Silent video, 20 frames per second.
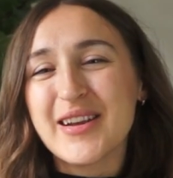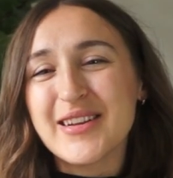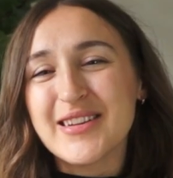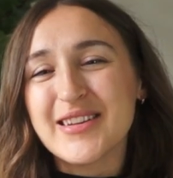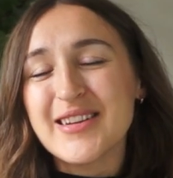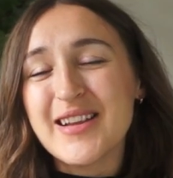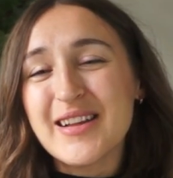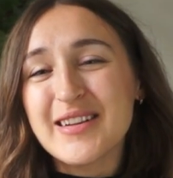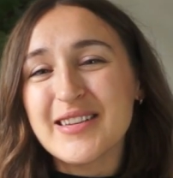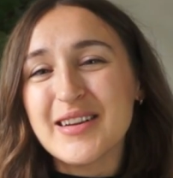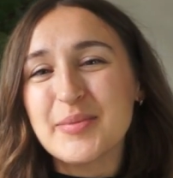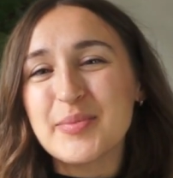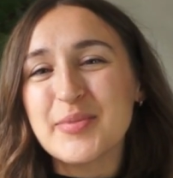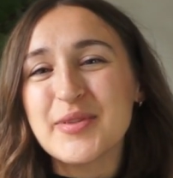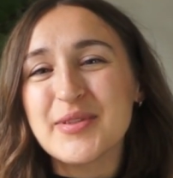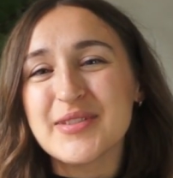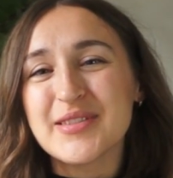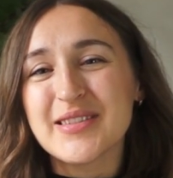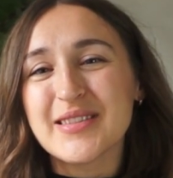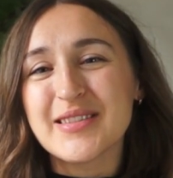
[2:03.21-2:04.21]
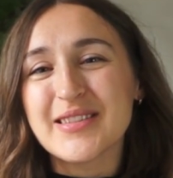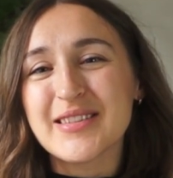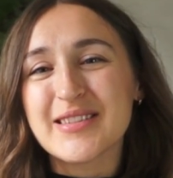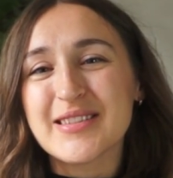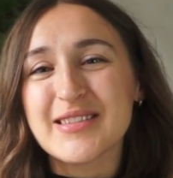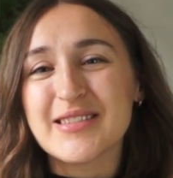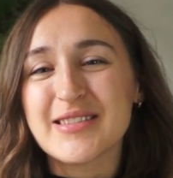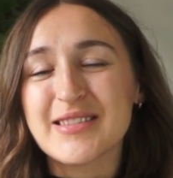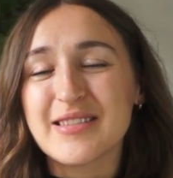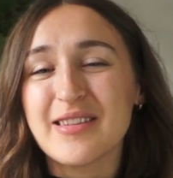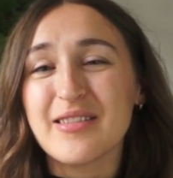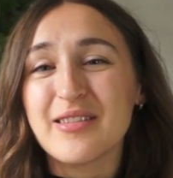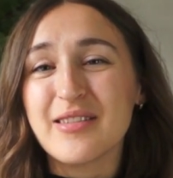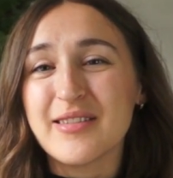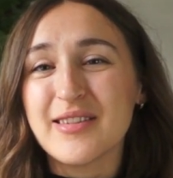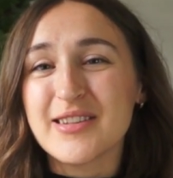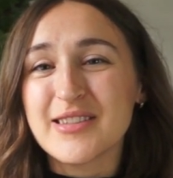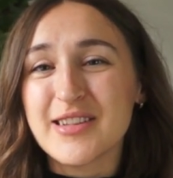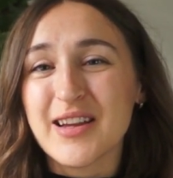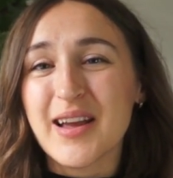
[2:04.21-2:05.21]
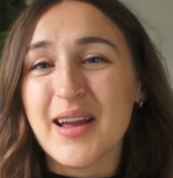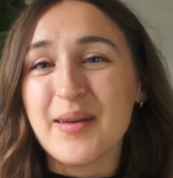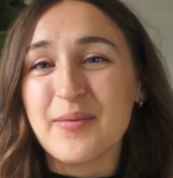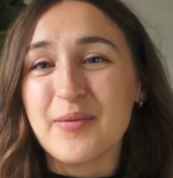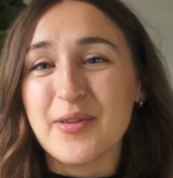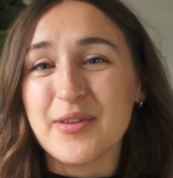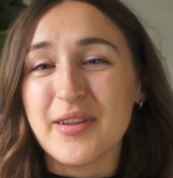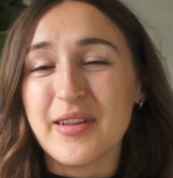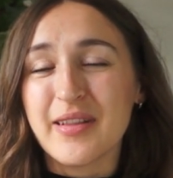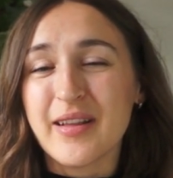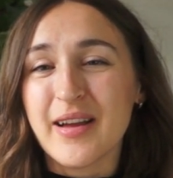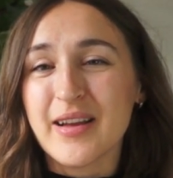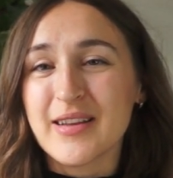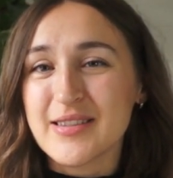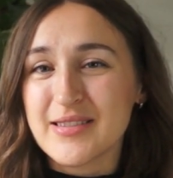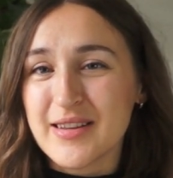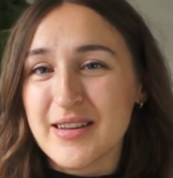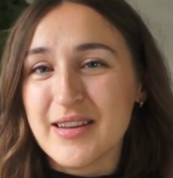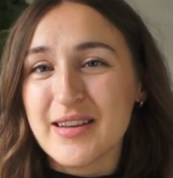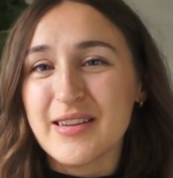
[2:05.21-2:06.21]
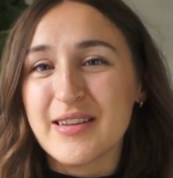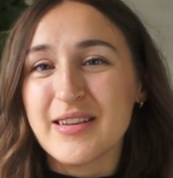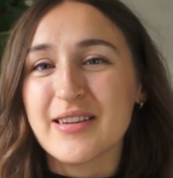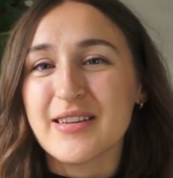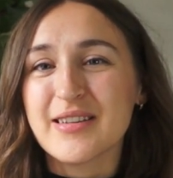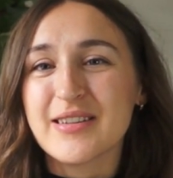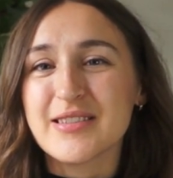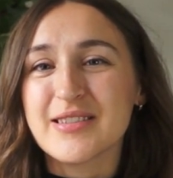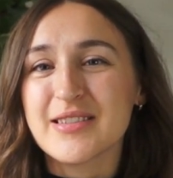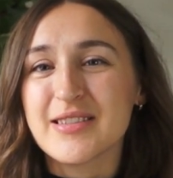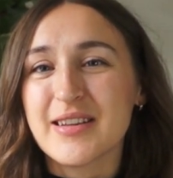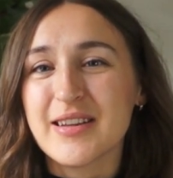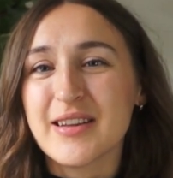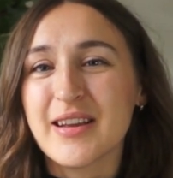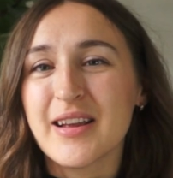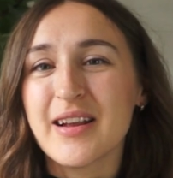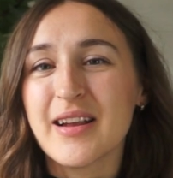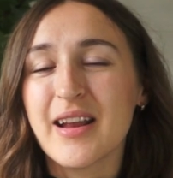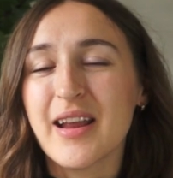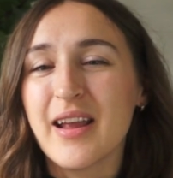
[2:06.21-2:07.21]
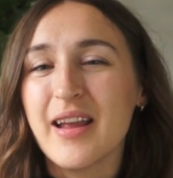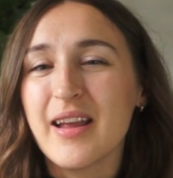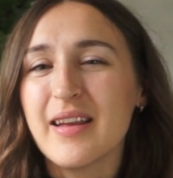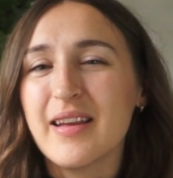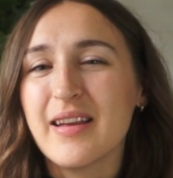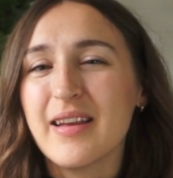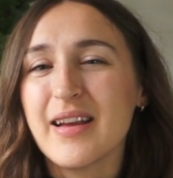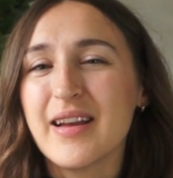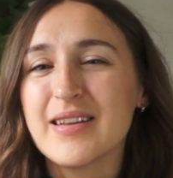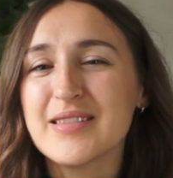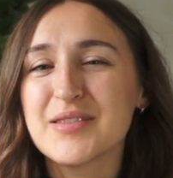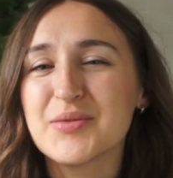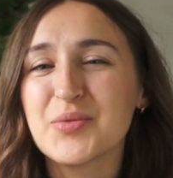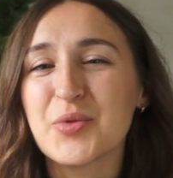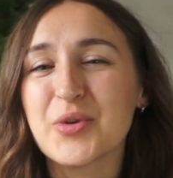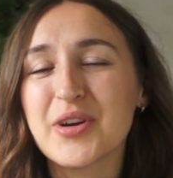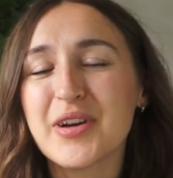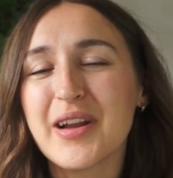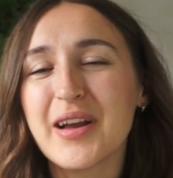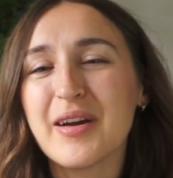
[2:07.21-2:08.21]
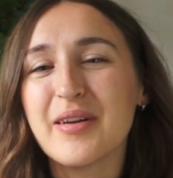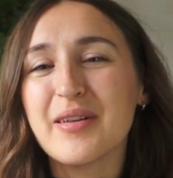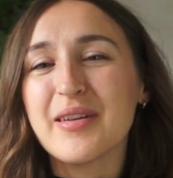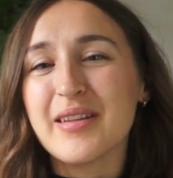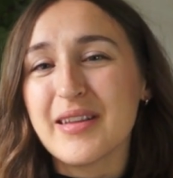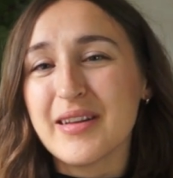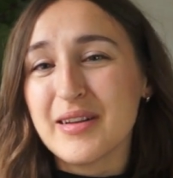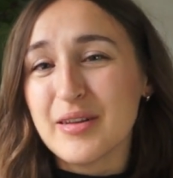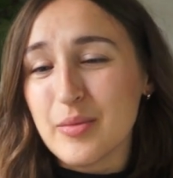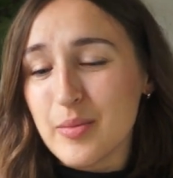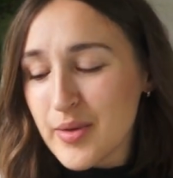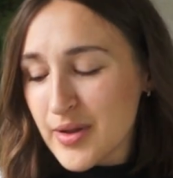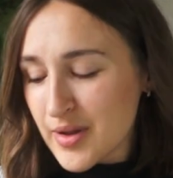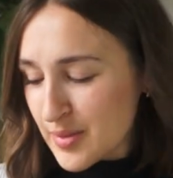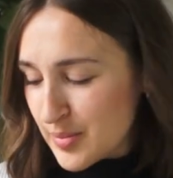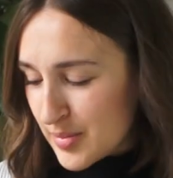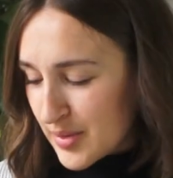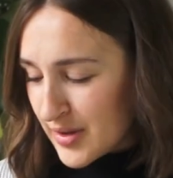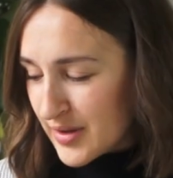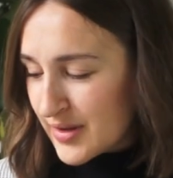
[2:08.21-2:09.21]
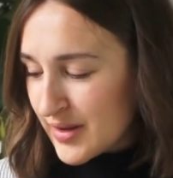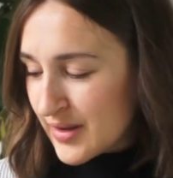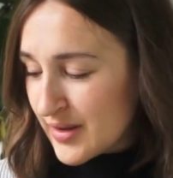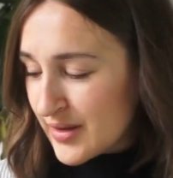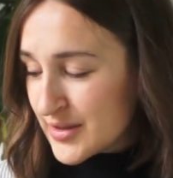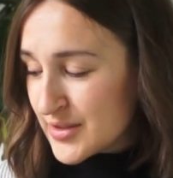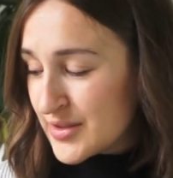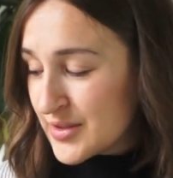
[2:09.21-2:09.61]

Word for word: I did end up using this all the time for the last eight years and it has worn out a little bit but not